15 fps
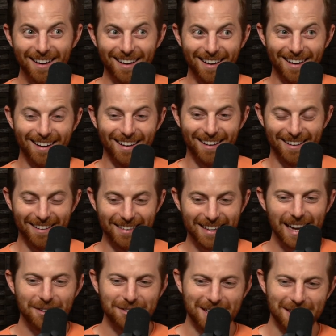
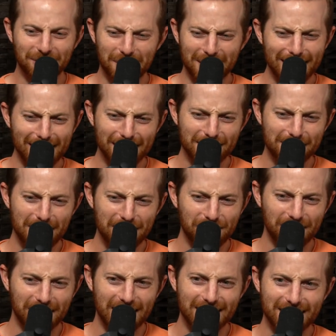Yeah, I was like, do I need a
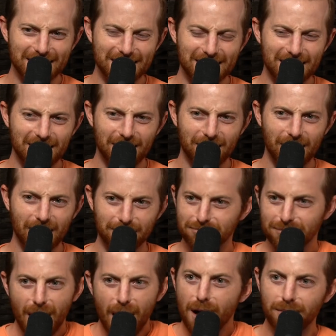special license? And they were
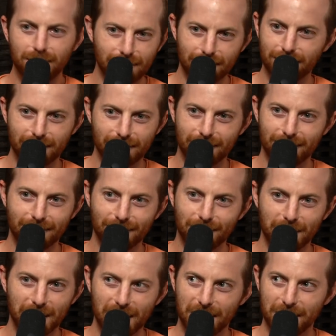like, no.
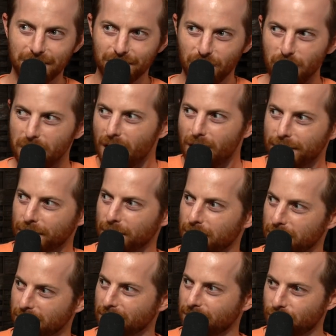We
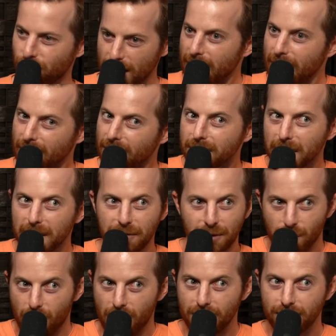offer training if
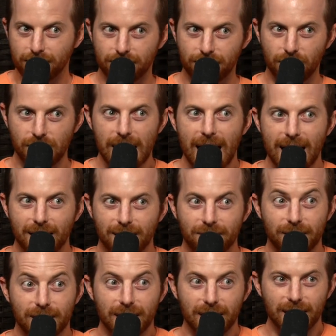you want for an added
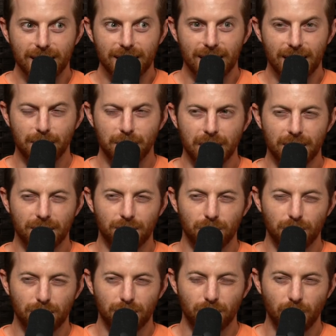fee. I'm like,
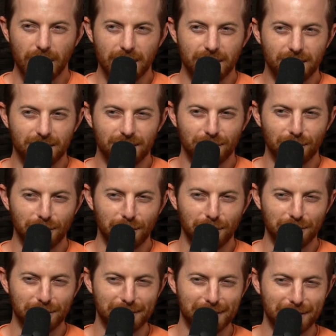wait, so
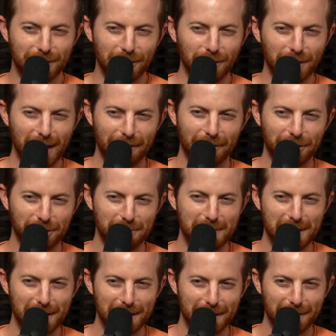you'll give it to
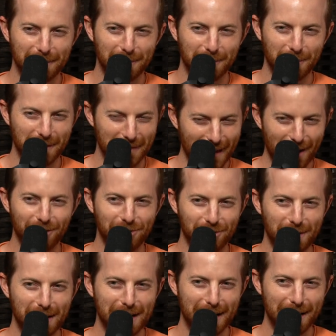me without
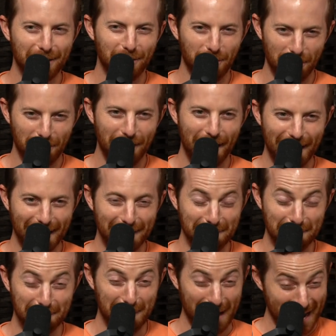training, or I
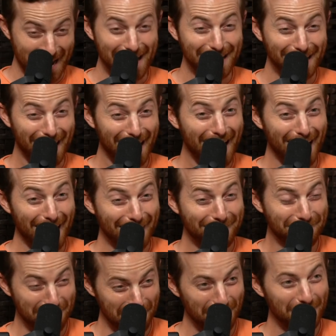can pay to
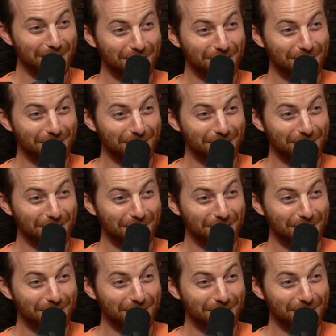have more